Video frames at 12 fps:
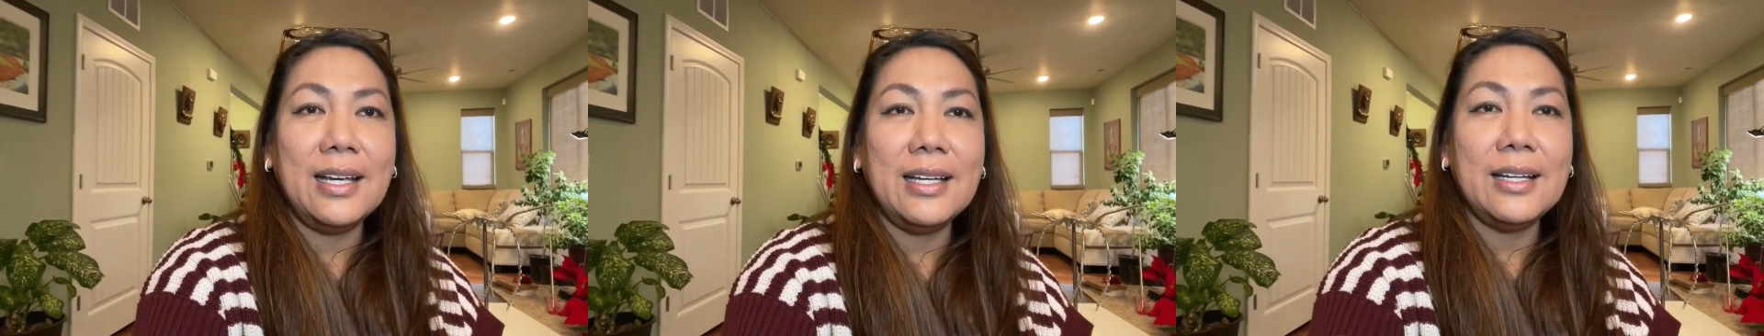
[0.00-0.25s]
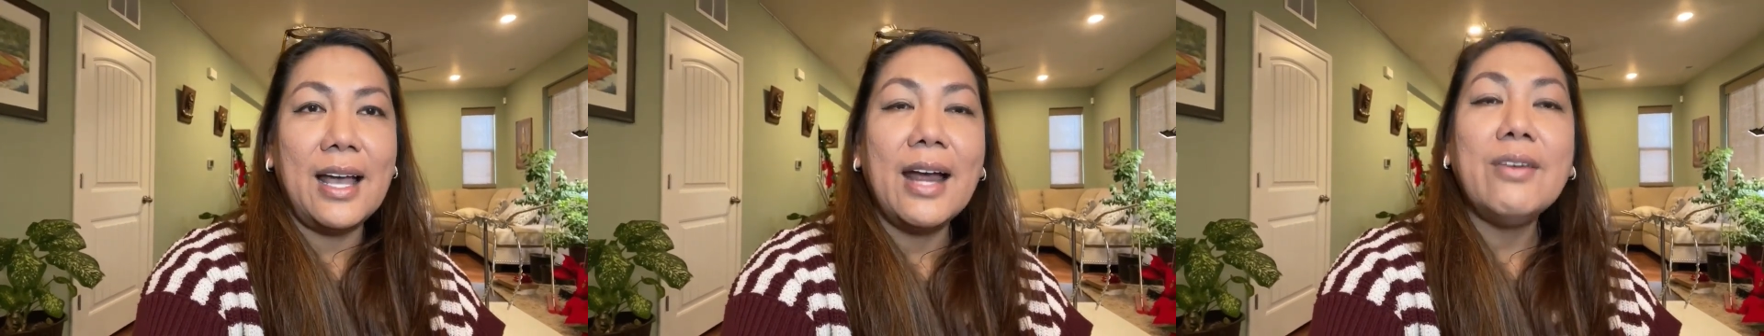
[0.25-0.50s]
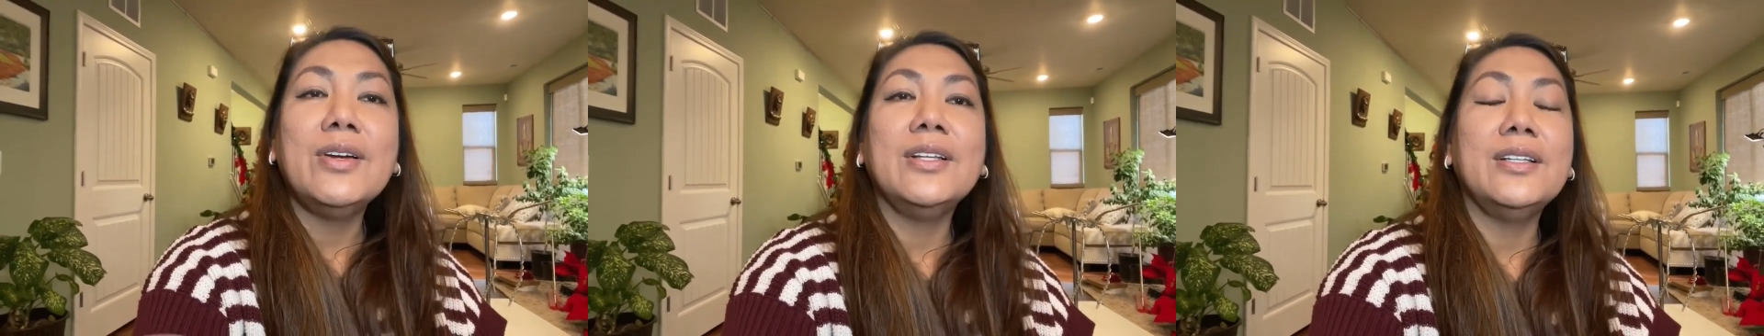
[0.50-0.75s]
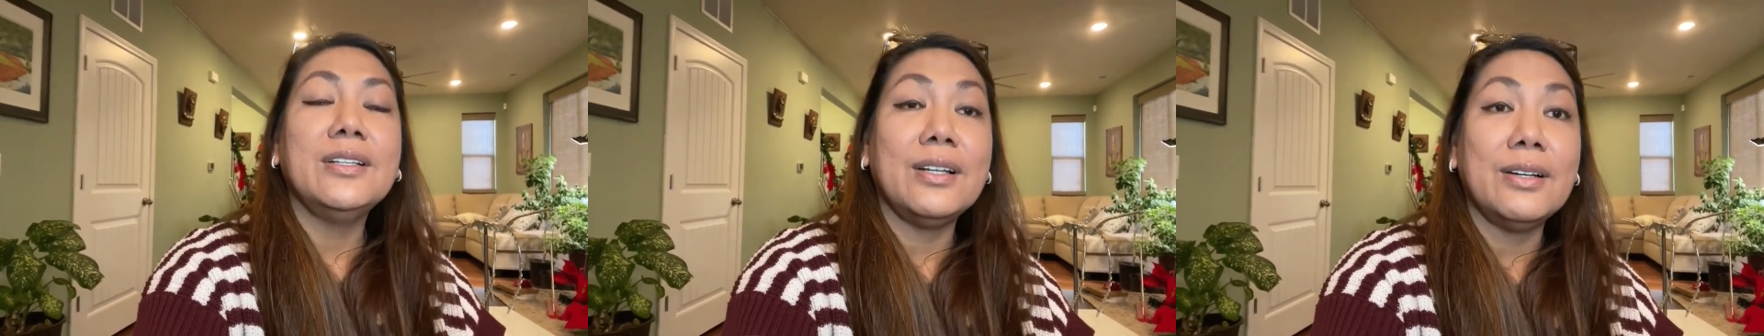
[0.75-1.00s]
And I
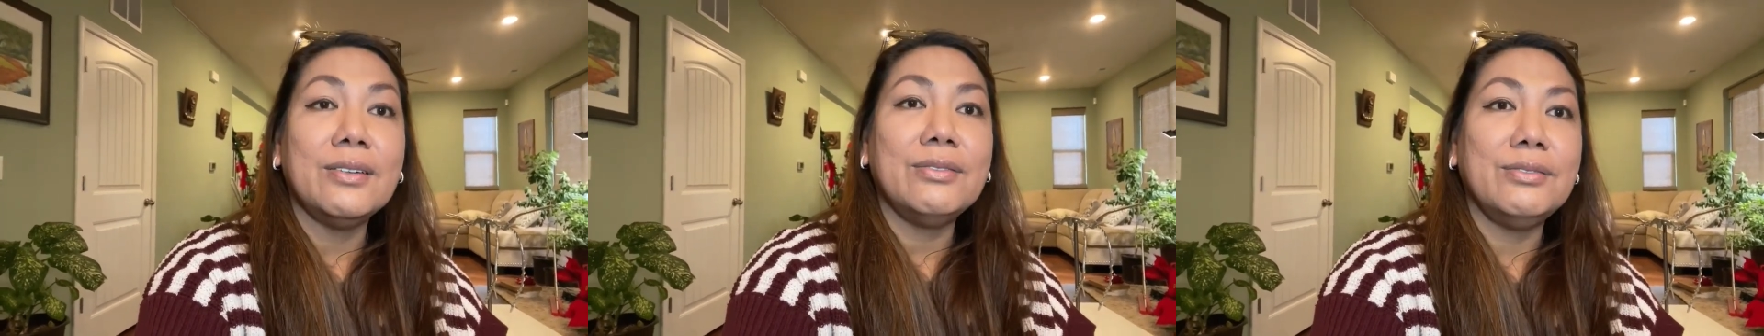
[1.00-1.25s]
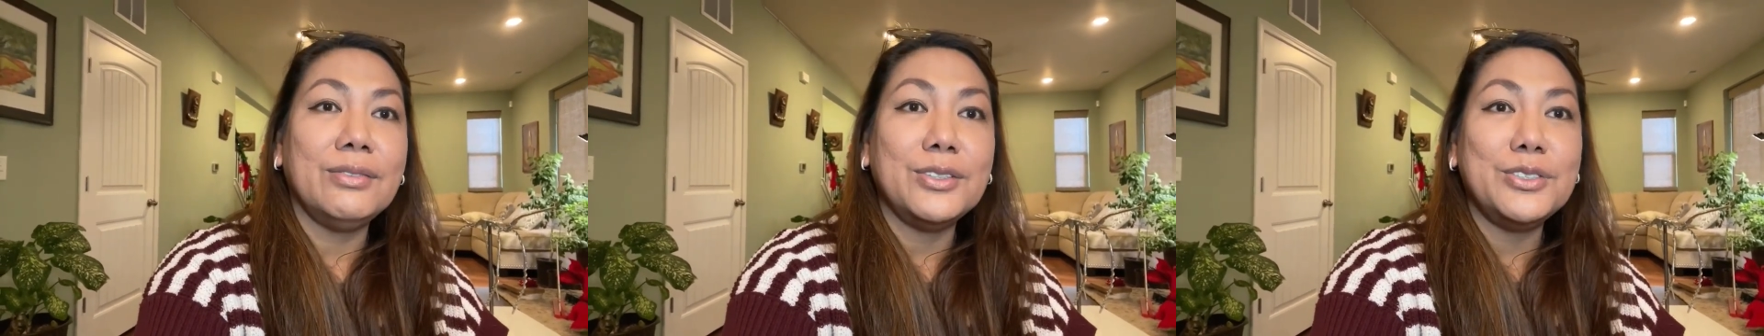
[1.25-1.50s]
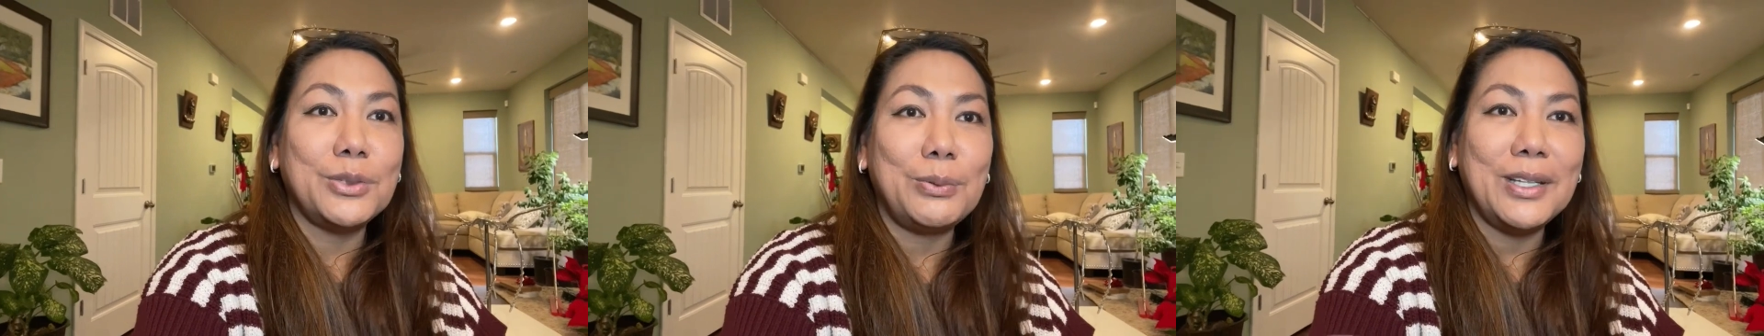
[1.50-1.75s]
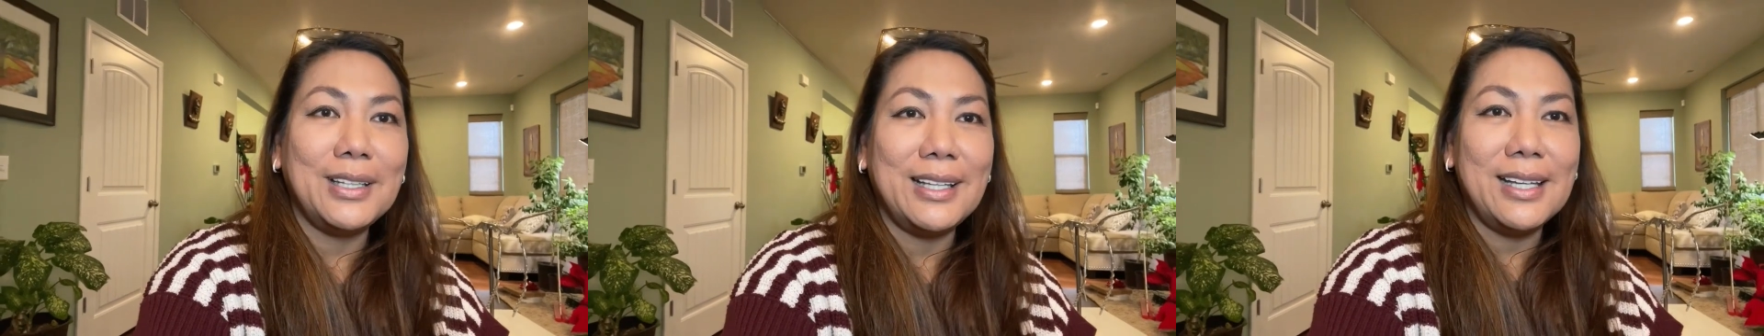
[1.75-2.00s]
really love
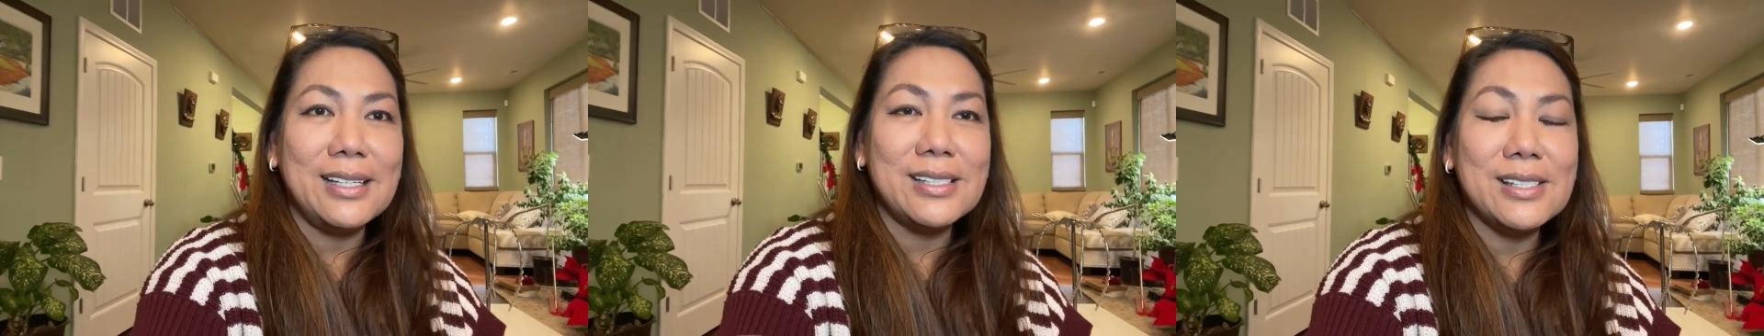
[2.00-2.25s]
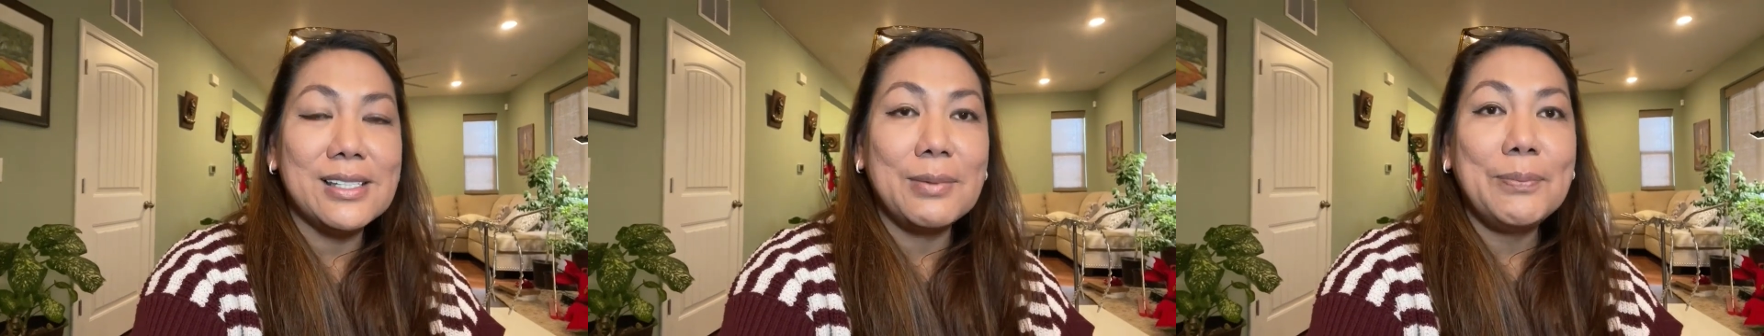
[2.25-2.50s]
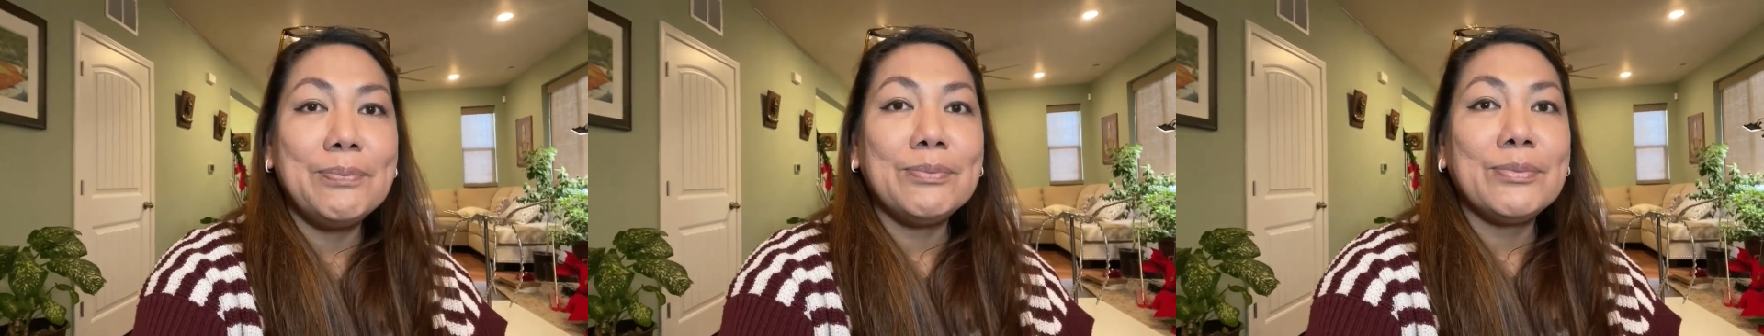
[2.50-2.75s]
doing this.